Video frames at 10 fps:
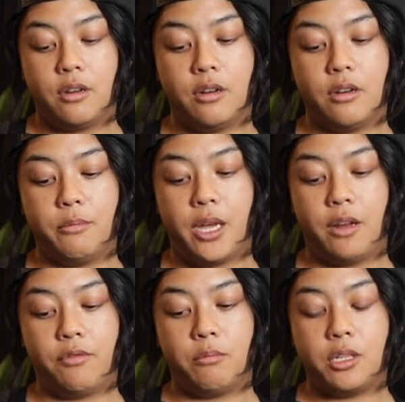Um,
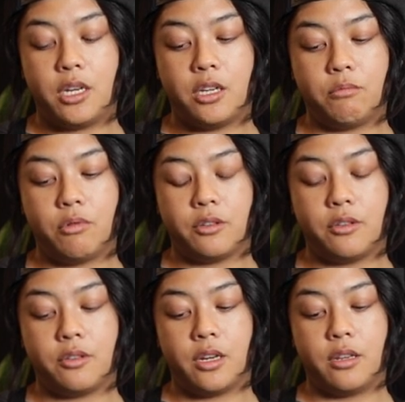that fermentation
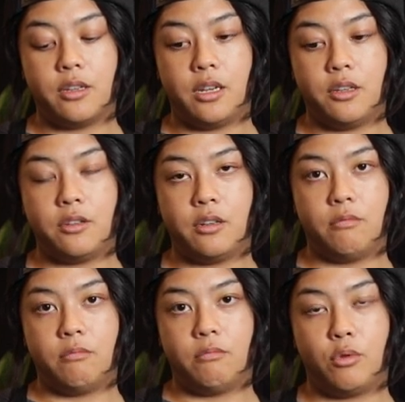process, I can taste it.